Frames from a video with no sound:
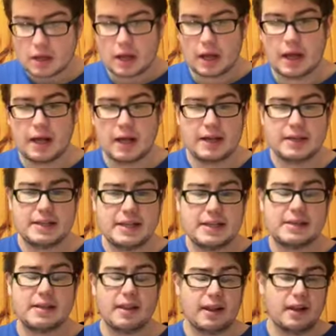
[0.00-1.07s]
Uh,
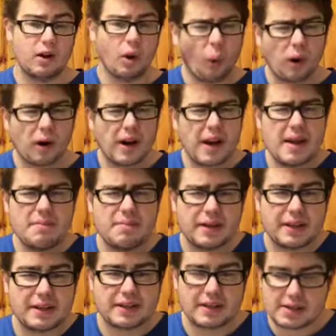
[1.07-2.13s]
decently gory,
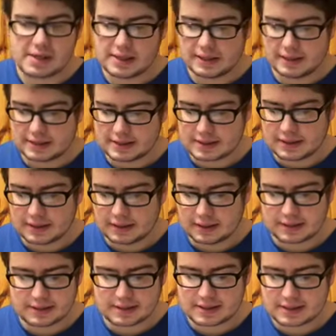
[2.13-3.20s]
but uh, still
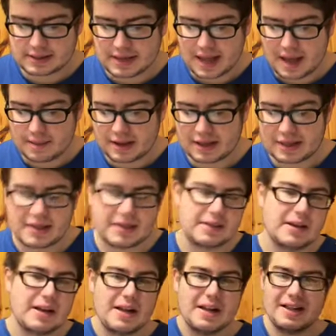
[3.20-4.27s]
just stabbing.
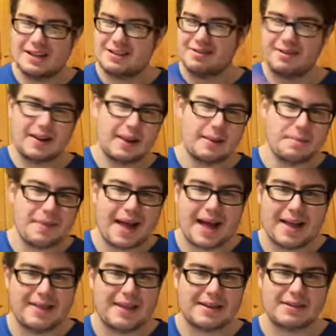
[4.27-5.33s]
That's that's really
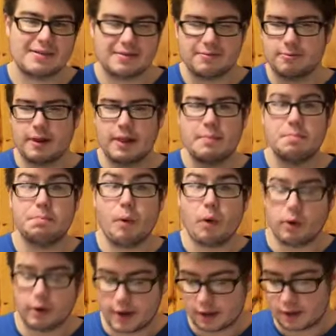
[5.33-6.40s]
bad. That's really
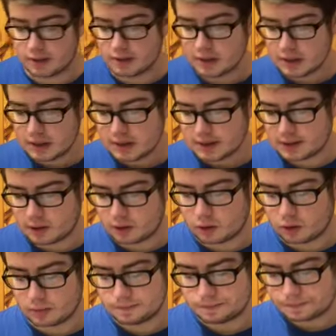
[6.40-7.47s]
boring. So